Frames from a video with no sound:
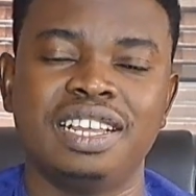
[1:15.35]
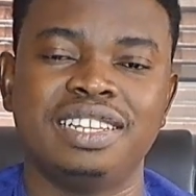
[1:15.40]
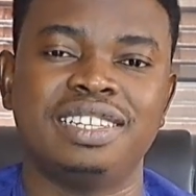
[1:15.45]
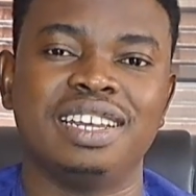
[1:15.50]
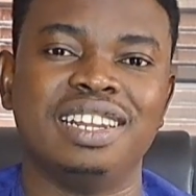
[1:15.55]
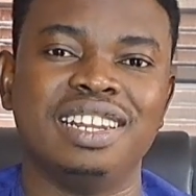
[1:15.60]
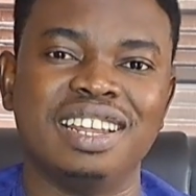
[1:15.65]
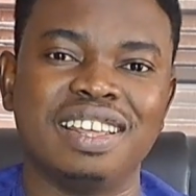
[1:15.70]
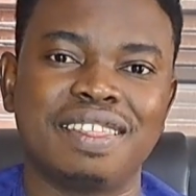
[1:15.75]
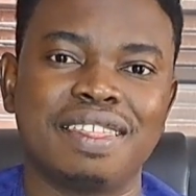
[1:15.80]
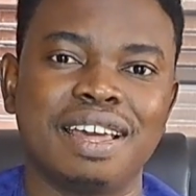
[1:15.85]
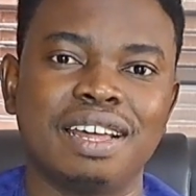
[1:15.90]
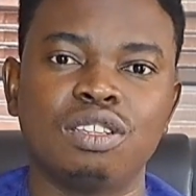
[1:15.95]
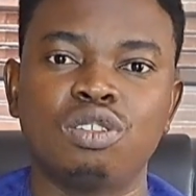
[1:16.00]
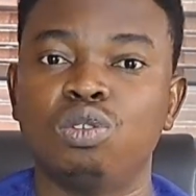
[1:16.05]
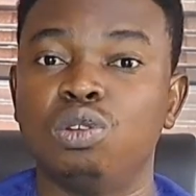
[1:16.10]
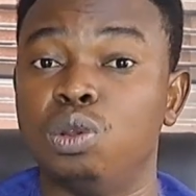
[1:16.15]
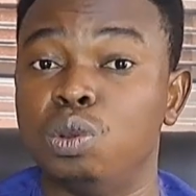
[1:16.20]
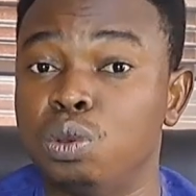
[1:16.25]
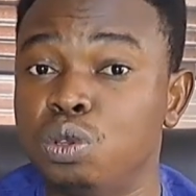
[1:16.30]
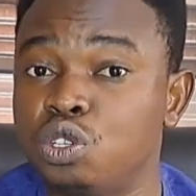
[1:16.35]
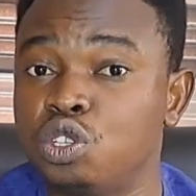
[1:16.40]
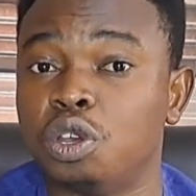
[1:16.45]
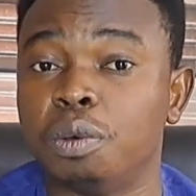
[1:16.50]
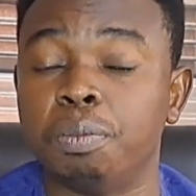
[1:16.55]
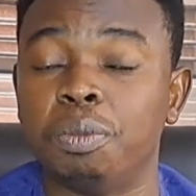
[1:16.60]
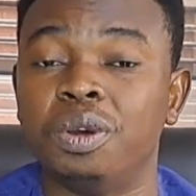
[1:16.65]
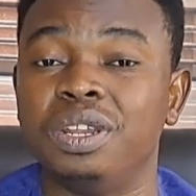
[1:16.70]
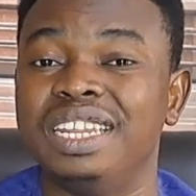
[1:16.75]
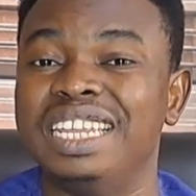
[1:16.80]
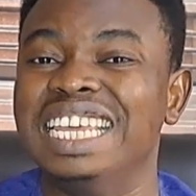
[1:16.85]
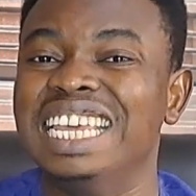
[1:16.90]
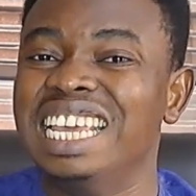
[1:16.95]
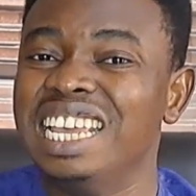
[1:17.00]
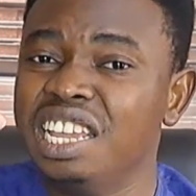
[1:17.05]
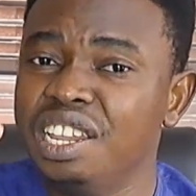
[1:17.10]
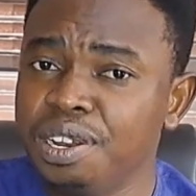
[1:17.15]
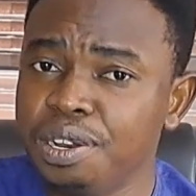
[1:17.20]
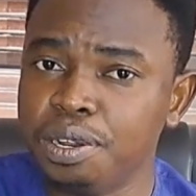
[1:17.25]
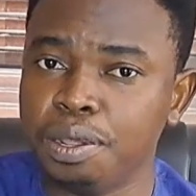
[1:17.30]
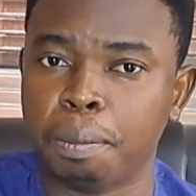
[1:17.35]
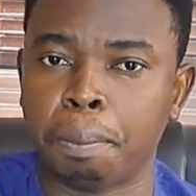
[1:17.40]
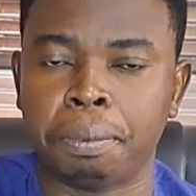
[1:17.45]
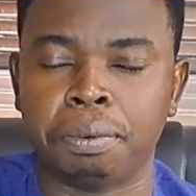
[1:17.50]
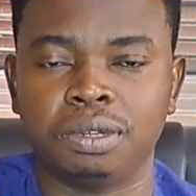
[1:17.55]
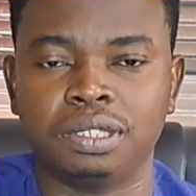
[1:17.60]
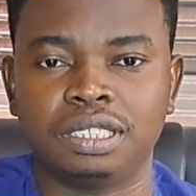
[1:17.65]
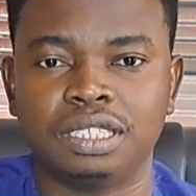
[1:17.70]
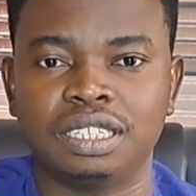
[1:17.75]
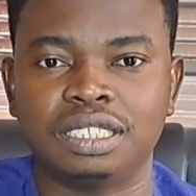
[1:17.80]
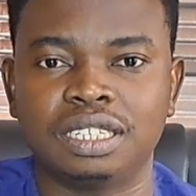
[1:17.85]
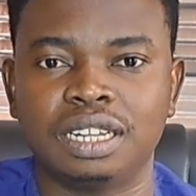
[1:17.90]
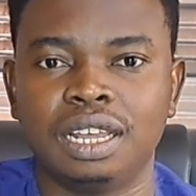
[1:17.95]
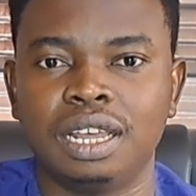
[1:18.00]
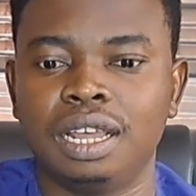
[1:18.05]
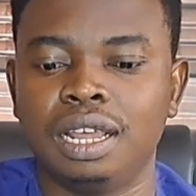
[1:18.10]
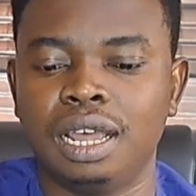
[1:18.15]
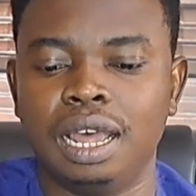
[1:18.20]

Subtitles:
it's another to lose your money in the process.